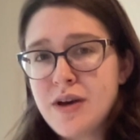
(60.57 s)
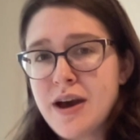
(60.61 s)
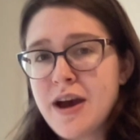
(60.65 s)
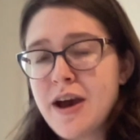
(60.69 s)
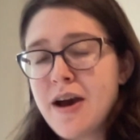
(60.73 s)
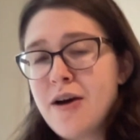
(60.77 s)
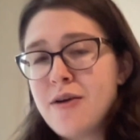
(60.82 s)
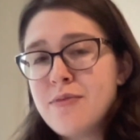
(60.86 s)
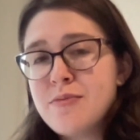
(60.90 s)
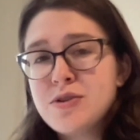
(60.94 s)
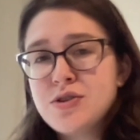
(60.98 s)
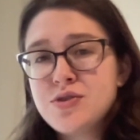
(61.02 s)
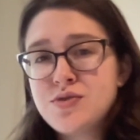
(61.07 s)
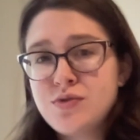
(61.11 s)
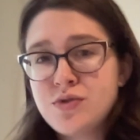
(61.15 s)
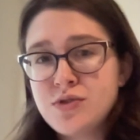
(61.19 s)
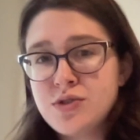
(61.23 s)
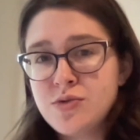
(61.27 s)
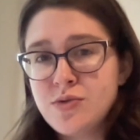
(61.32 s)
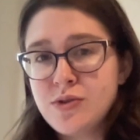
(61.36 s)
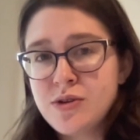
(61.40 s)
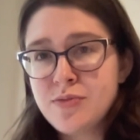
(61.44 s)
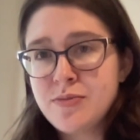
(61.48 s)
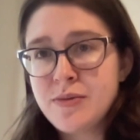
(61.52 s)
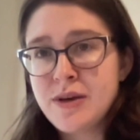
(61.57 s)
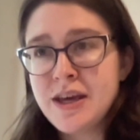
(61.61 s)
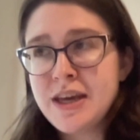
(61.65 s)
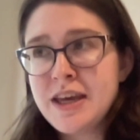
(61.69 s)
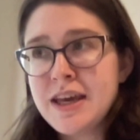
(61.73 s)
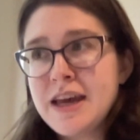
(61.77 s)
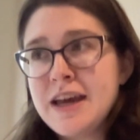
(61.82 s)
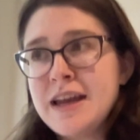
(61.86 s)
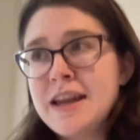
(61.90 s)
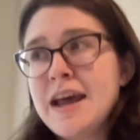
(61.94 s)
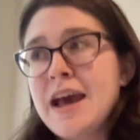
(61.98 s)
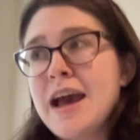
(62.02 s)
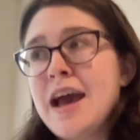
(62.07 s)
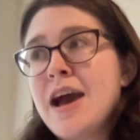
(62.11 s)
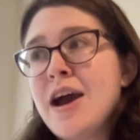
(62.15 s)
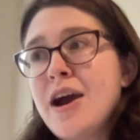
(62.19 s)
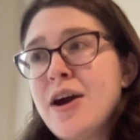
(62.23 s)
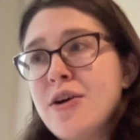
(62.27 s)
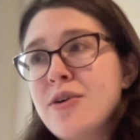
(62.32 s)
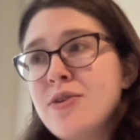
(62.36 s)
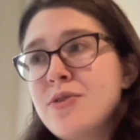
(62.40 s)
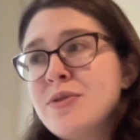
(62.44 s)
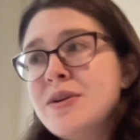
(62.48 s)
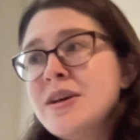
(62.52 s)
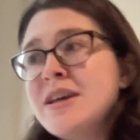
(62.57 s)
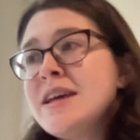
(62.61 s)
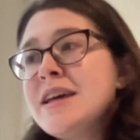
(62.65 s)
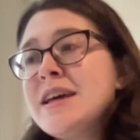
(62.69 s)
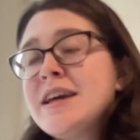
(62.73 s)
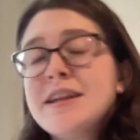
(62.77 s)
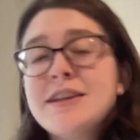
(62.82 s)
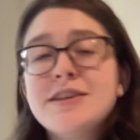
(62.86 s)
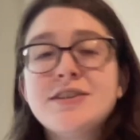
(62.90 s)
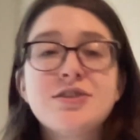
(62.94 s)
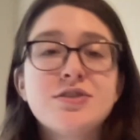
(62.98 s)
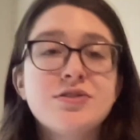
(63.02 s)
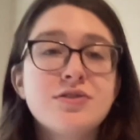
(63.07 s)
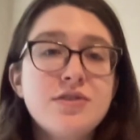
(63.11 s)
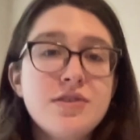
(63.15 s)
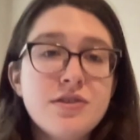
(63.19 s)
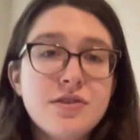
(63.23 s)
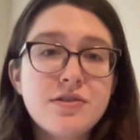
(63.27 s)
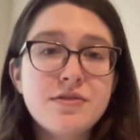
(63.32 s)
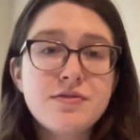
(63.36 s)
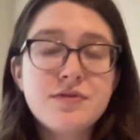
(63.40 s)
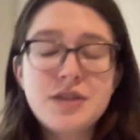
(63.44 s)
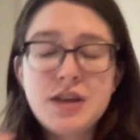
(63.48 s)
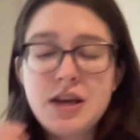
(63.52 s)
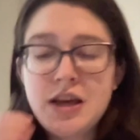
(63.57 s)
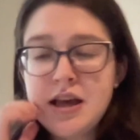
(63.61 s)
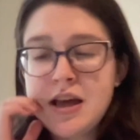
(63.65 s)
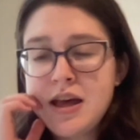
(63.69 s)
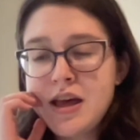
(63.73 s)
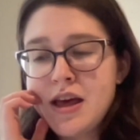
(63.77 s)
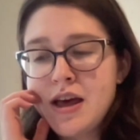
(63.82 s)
how much food you want to make and how it is served.